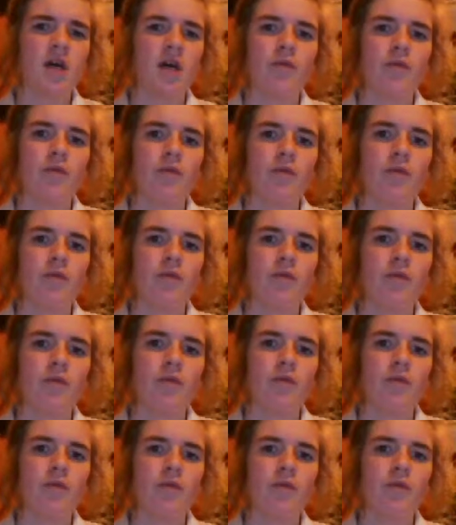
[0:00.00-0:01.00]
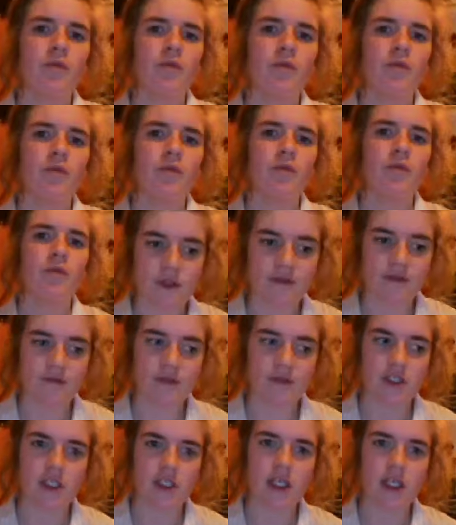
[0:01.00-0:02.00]
before just sort of
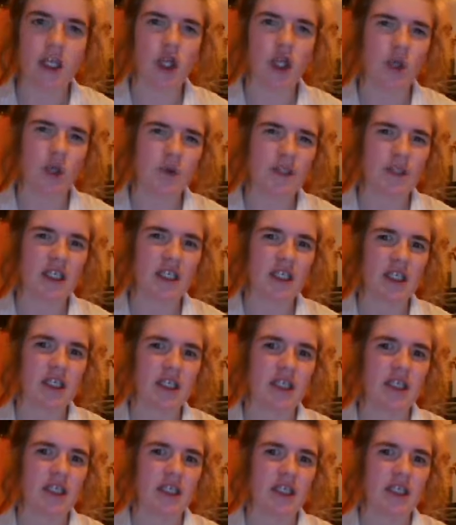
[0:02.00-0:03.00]
listening closer.